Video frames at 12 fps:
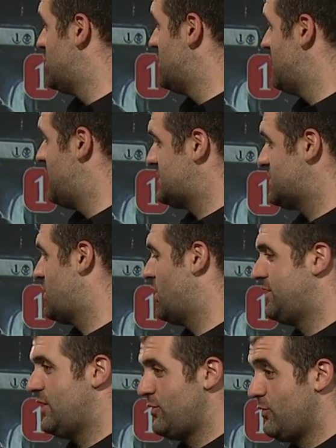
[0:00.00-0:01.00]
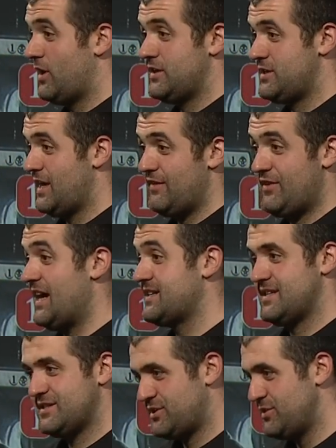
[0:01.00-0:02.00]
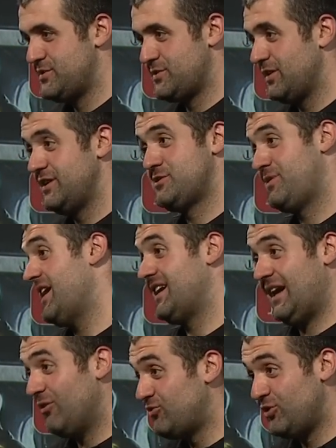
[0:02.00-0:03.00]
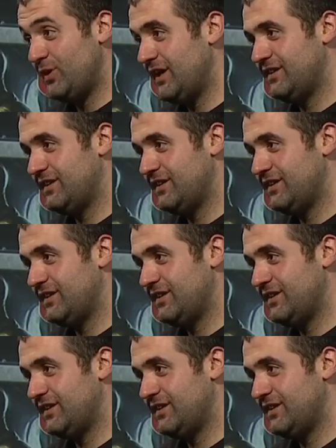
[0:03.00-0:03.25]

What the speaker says: that's a card that we wanted to have access to, so at least we had an out to it.